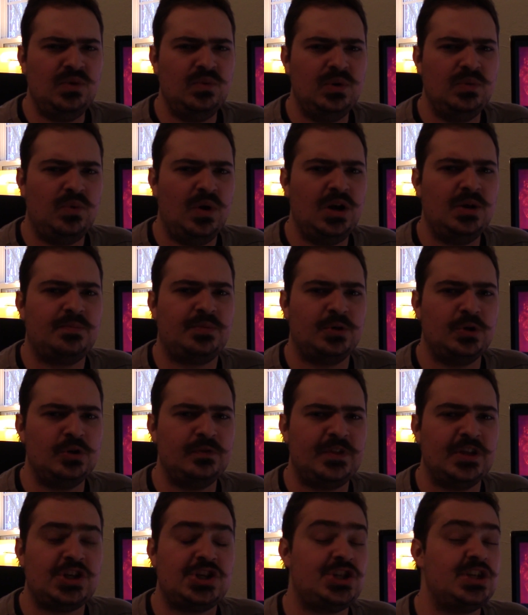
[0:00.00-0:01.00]
would want to
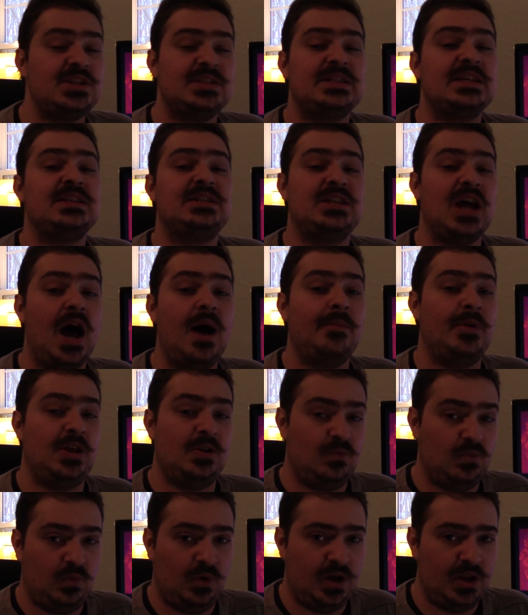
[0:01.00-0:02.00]
prove that she's the
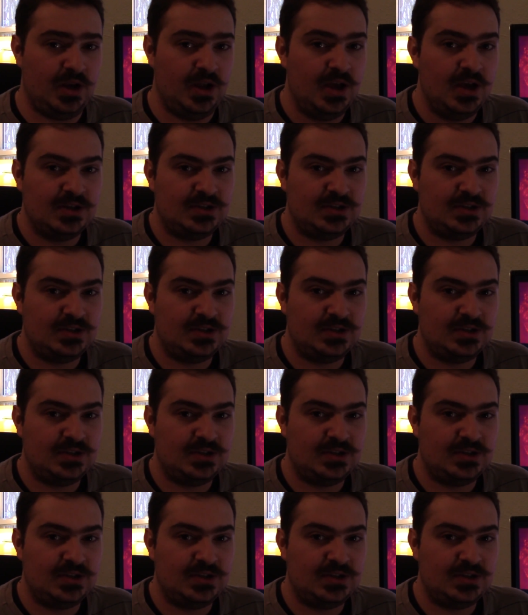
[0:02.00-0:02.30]
dominant one,